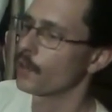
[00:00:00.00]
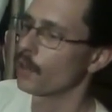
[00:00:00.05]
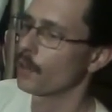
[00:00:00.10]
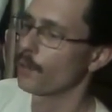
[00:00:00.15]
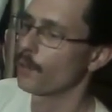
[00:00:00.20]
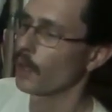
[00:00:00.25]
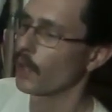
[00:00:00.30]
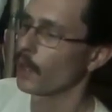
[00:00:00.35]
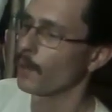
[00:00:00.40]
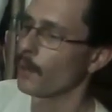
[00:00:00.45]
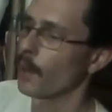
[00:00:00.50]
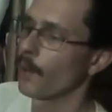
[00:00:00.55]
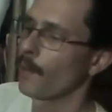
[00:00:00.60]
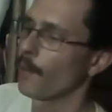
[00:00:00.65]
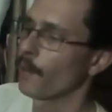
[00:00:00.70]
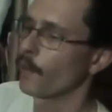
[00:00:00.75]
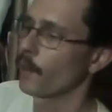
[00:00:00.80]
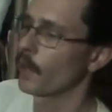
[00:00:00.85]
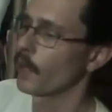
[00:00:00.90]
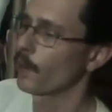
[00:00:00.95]
You can pick them up
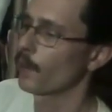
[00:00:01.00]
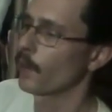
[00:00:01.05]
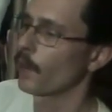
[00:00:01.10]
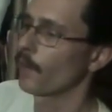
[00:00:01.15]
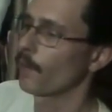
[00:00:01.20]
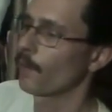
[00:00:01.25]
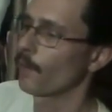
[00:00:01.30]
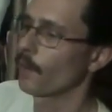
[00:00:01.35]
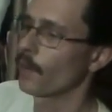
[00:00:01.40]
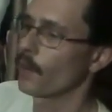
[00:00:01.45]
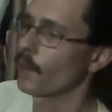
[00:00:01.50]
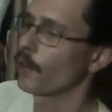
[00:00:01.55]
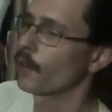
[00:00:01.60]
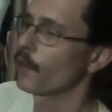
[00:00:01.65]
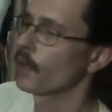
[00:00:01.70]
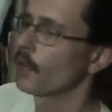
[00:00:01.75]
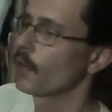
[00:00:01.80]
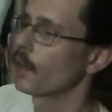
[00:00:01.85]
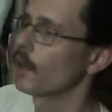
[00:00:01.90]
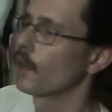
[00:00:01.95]
for anywhere from
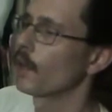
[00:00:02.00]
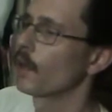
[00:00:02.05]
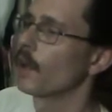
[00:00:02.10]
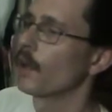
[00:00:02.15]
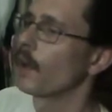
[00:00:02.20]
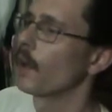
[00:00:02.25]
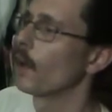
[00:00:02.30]
$30 to